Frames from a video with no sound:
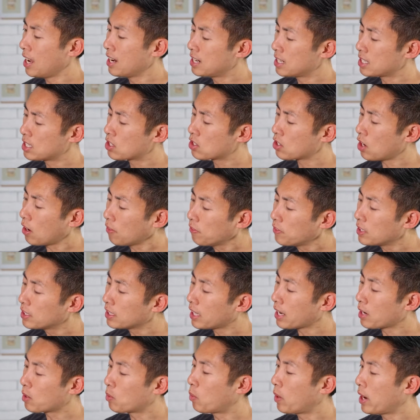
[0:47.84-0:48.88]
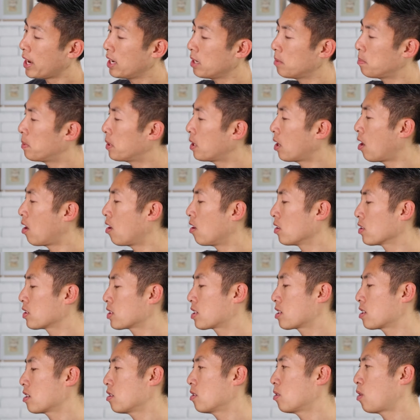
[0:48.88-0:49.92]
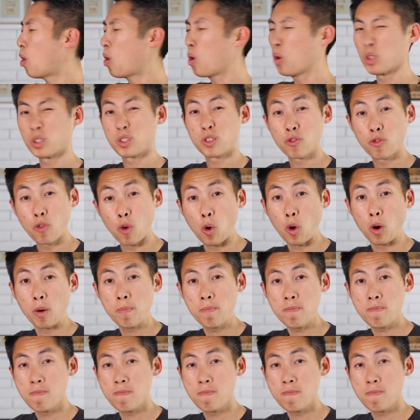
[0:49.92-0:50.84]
and it's soft and lightweight, but also holds form.